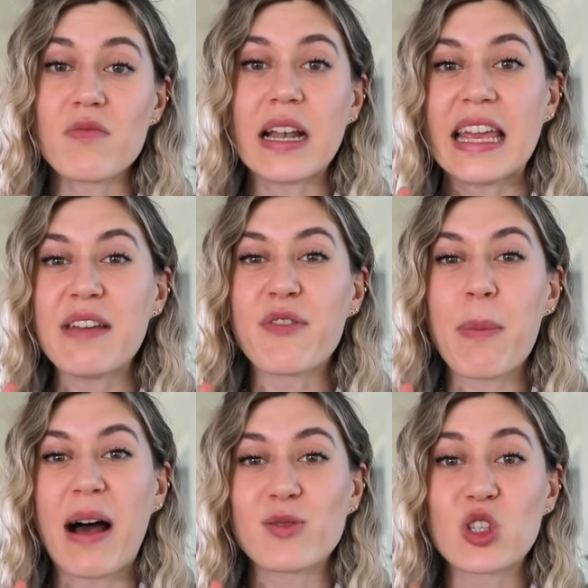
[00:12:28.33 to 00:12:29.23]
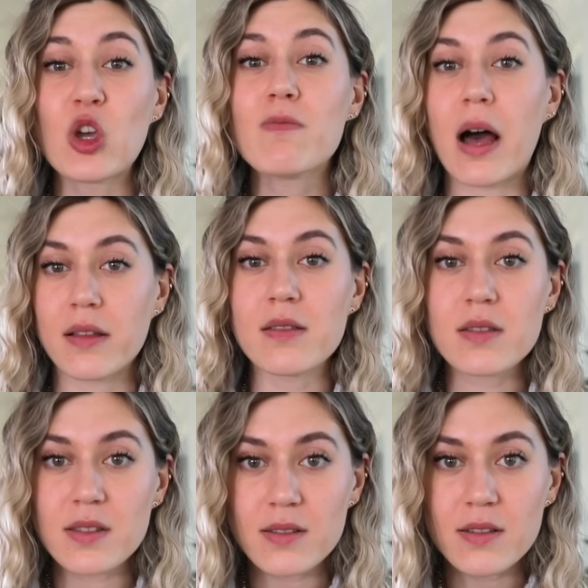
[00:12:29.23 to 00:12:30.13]
leave about 2
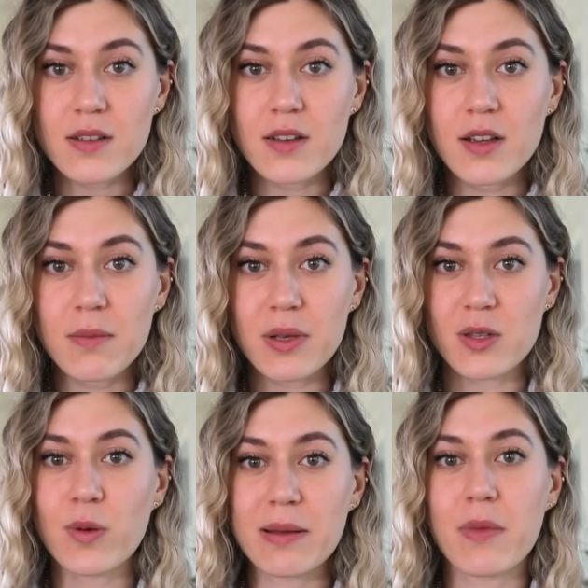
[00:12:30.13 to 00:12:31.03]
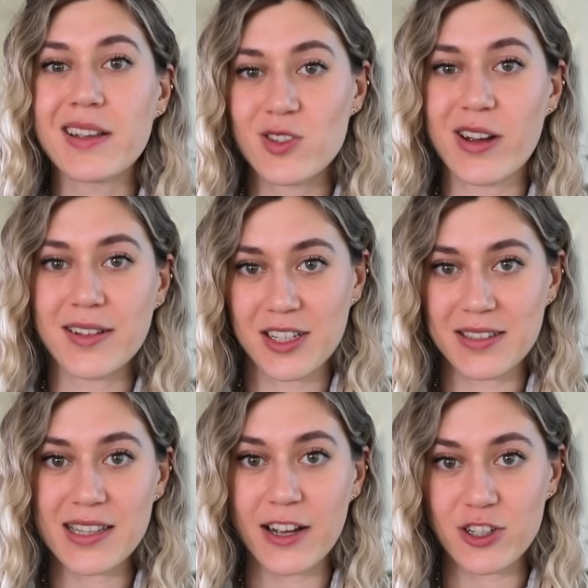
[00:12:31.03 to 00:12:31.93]
months between my stretching
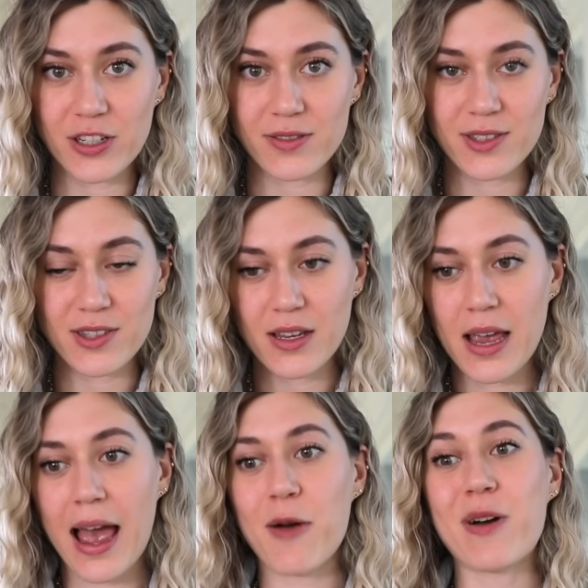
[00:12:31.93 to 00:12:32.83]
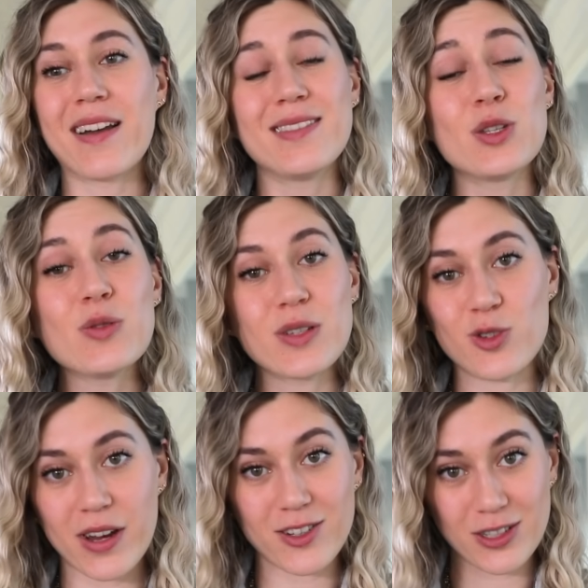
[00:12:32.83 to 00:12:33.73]
sessions. And when I do a
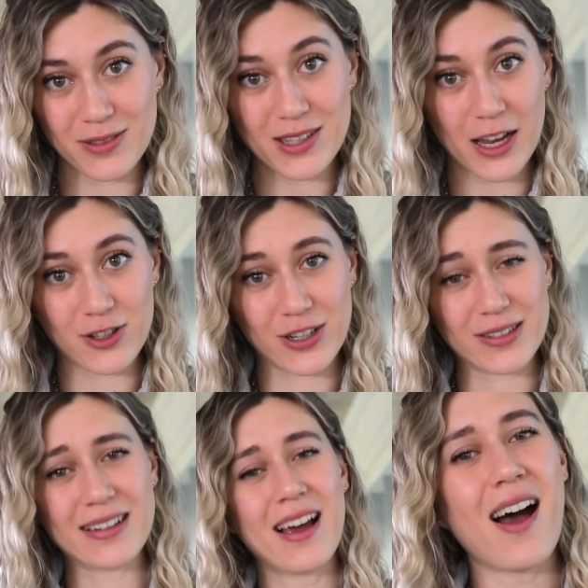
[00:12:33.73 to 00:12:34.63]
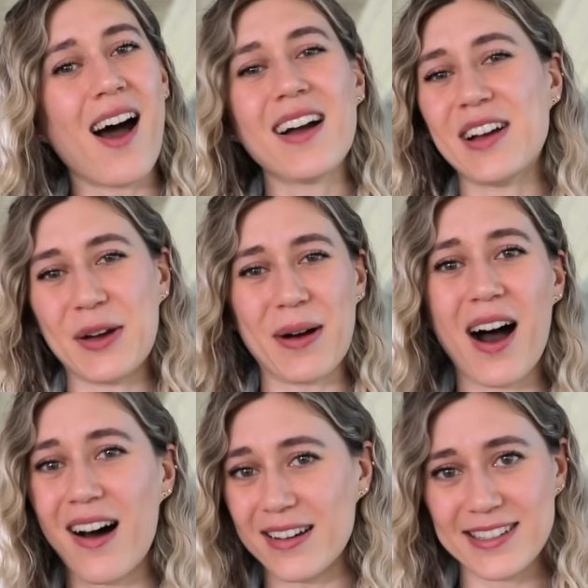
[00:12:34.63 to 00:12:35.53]
stretching session, I go
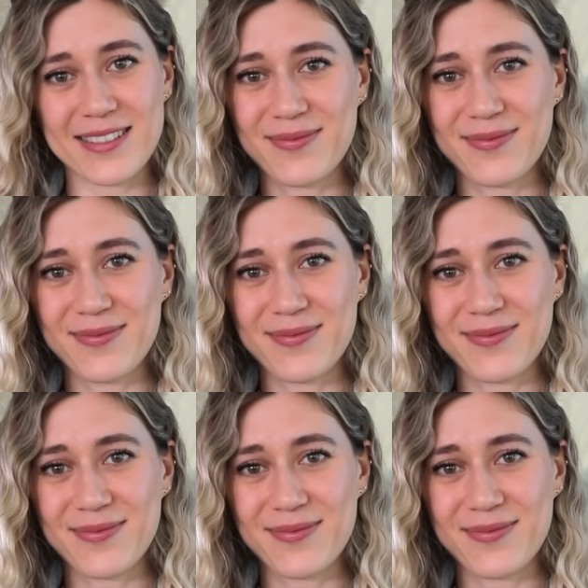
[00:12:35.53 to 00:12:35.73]
hard.